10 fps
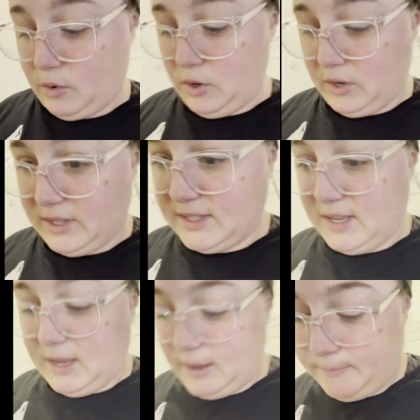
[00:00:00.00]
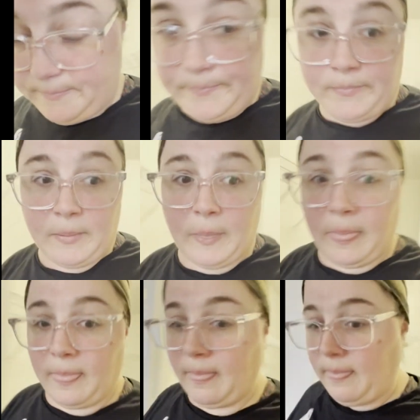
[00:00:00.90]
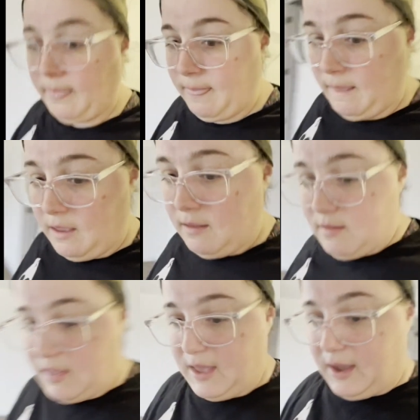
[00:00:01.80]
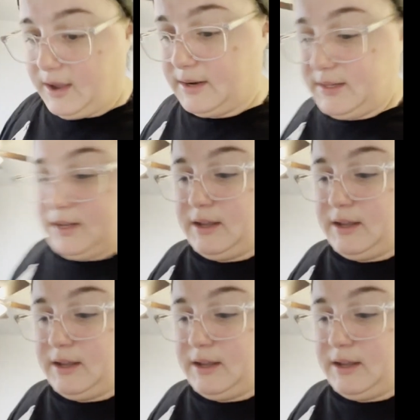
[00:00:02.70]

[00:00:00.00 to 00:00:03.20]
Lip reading: you can see that